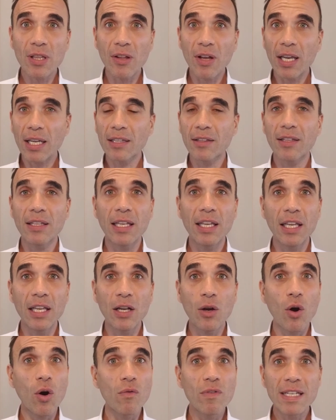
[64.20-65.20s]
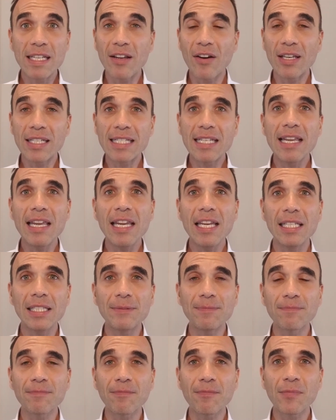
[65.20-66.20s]
like the
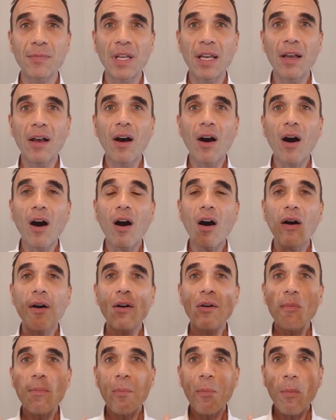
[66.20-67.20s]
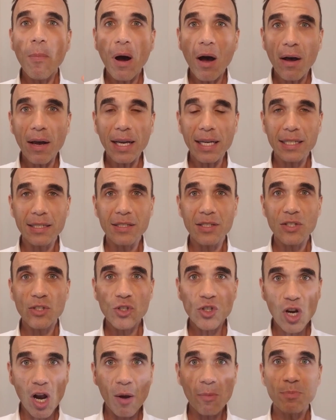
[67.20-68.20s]
COVID-19, our mind
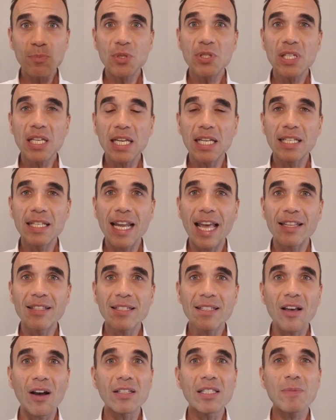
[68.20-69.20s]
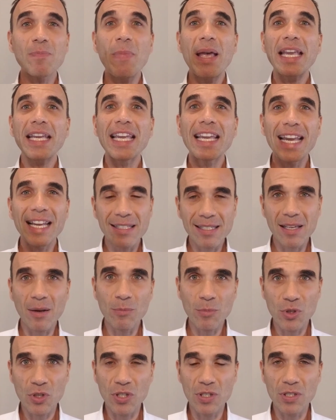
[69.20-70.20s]
jumps in and starts making
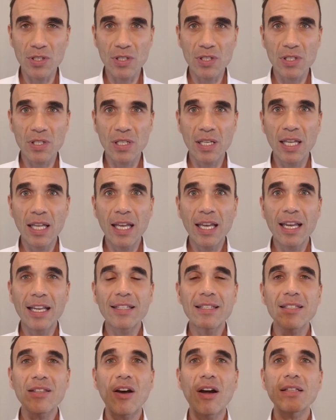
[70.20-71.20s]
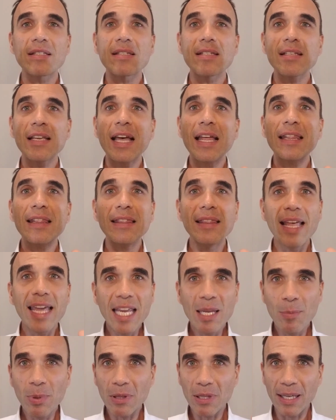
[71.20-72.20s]
assumptions. It starts
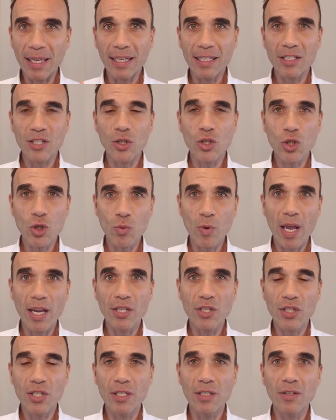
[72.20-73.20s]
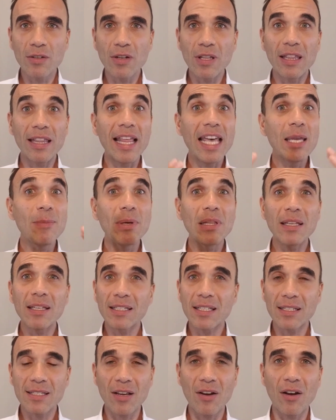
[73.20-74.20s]
labeling the situation, labeling
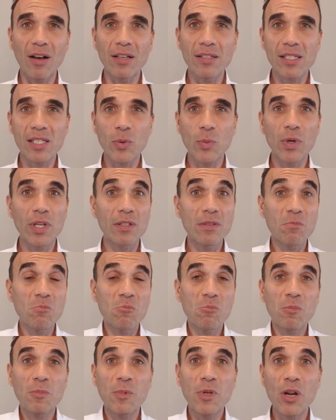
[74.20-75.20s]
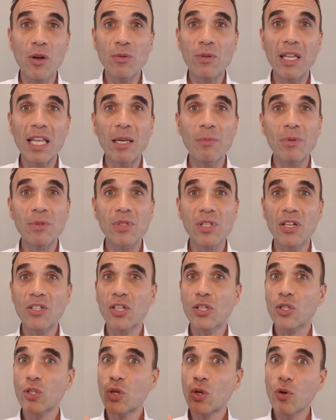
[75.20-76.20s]
the task with labels such
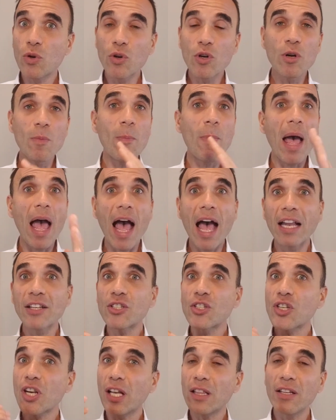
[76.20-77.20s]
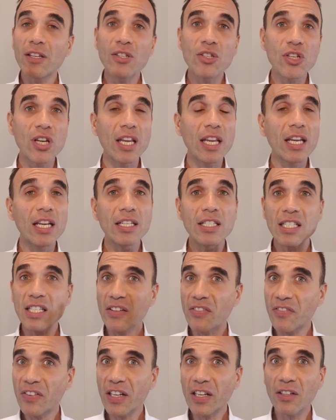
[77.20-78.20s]
as good, bad, challenging,
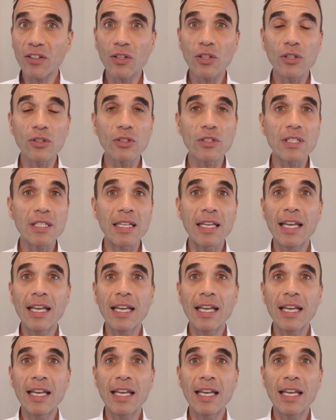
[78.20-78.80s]
difficult,